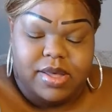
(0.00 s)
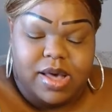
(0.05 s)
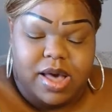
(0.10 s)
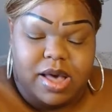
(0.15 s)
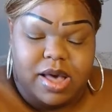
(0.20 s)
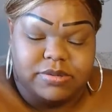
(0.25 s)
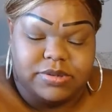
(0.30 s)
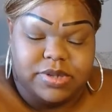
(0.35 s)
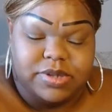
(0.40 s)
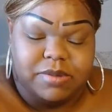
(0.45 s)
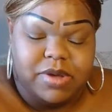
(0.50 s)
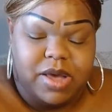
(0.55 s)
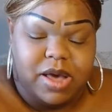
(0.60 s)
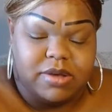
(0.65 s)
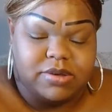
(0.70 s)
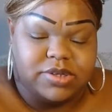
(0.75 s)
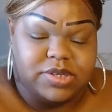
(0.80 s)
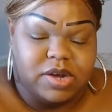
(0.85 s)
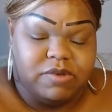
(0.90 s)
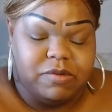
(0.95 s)
Um, some of
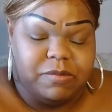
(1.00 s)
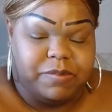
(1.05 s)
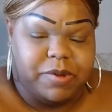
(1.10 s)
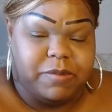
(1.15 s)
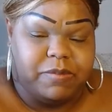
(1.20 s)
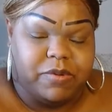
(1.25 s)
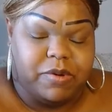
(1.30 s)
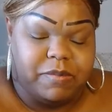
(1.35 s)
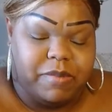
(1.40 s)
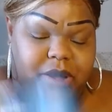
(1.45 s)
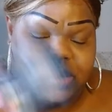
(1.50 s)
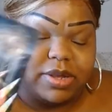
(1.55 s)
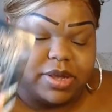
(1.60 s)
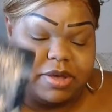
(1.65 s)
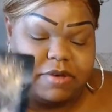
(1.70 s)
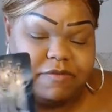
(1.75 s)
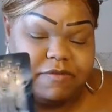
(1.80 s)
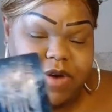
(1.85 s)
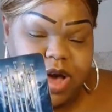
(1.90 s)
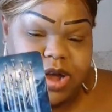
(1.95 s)
y'all, several people about to
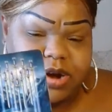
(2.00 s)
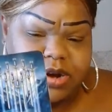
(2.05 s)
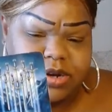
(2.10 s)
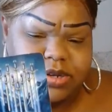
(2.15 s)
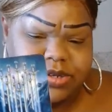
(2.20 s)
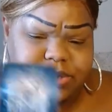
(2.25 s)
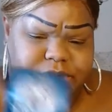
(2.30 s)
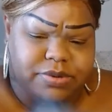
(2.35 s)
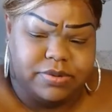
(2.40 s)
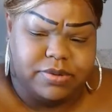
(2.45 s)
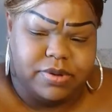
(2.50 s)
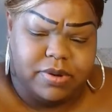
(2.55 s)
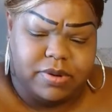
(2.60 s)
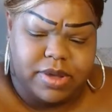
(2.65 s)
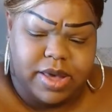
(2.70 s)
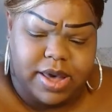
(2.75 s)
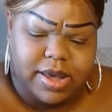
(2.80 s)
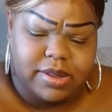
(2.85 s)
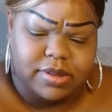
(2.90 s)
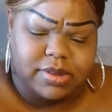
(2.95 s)
get fired too.
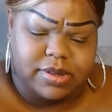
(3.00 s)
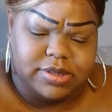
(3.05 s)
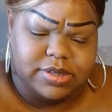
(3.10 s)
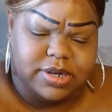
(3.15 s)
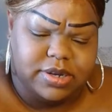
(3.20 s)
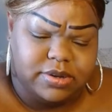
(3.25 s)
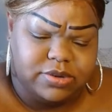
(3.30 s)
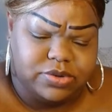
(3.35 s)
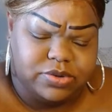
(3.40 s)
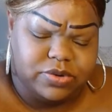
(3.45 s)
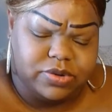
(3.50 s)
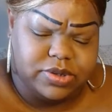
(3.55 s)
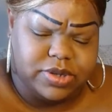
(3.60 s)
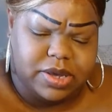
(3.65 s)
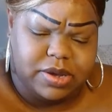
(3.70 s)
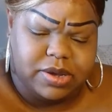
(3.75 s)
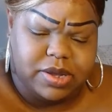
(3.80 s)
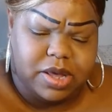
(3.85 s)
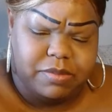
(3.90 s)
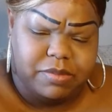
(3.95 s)
Okay, the Ten of Swords
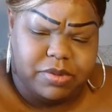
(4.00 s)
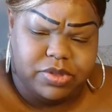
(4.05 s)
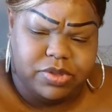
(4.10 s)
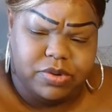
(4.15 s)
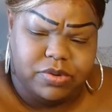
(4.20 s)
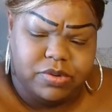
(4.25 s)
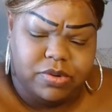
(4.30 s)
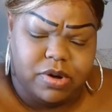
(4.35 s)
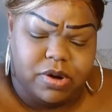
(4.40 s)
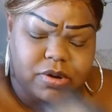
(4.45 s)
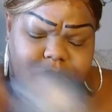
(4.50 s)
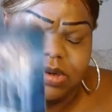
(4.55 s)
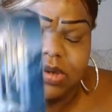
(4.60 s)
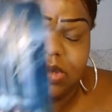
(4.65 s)
keep coming through, or